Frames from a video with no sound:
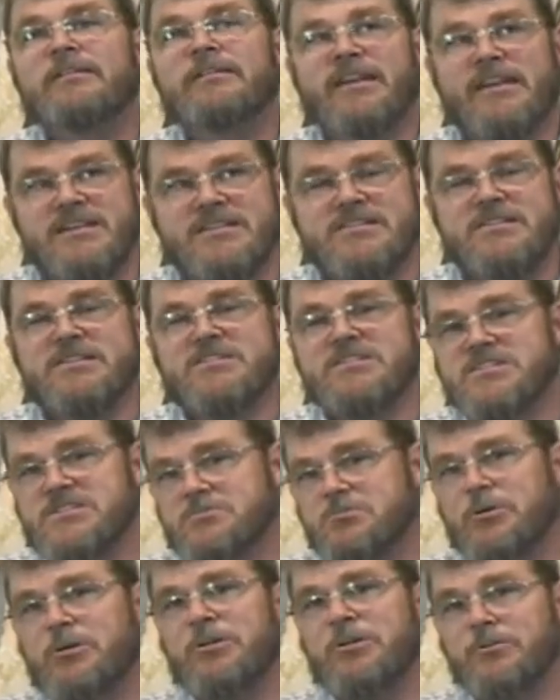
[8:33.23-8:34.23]
This
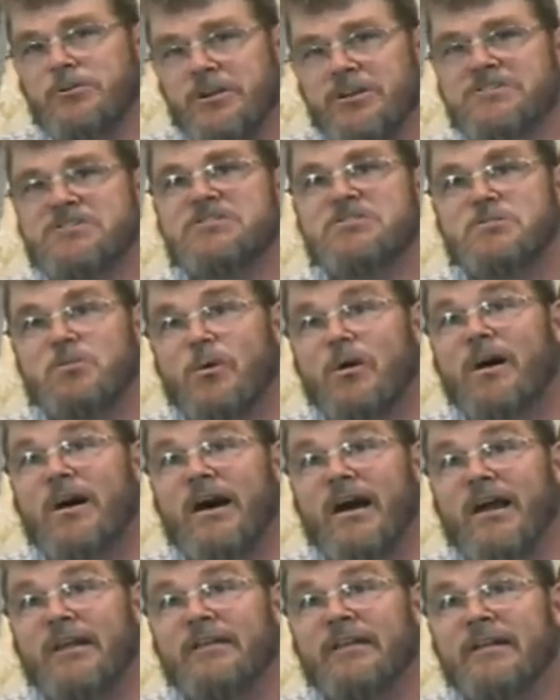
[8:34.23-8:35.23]
is one of the reasons
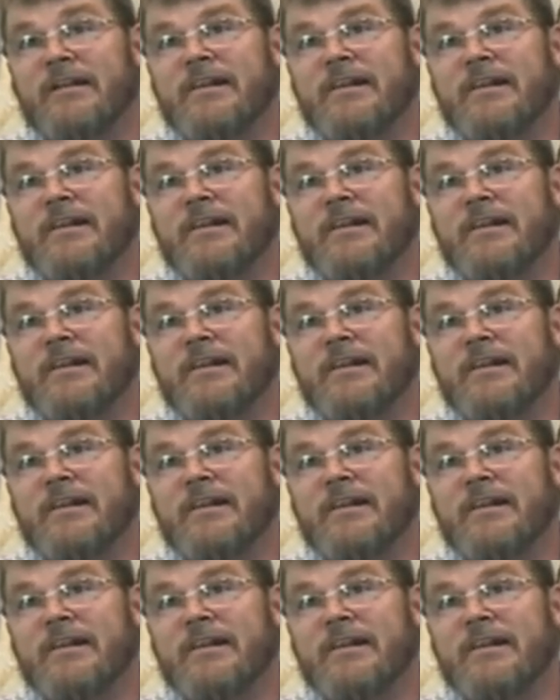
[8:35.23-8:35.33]
why.